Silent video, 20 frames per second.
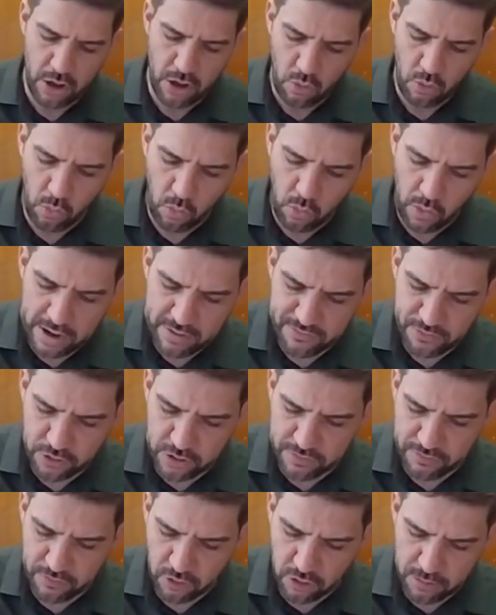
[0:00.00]
One for
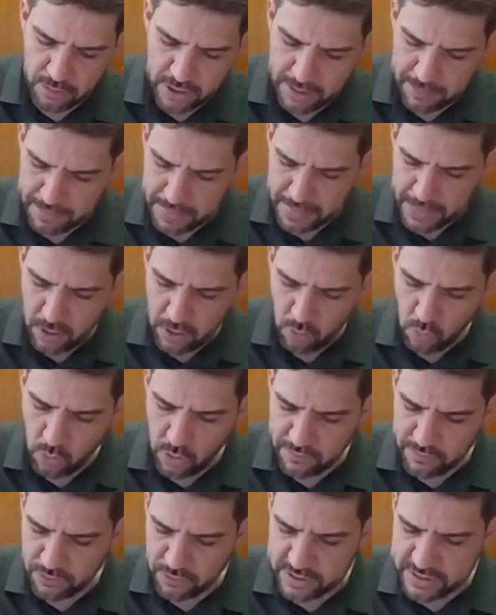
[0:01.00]
the formula,
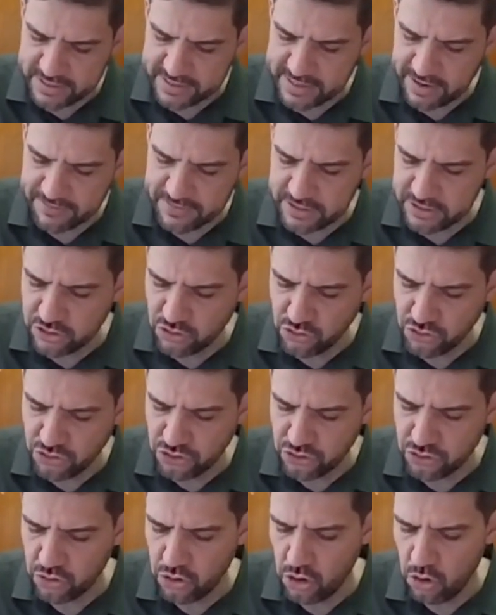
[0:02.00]
one for the
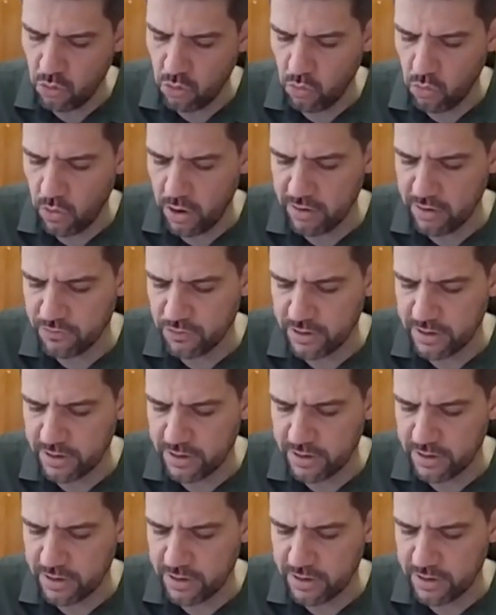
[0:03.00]
substitution, one for the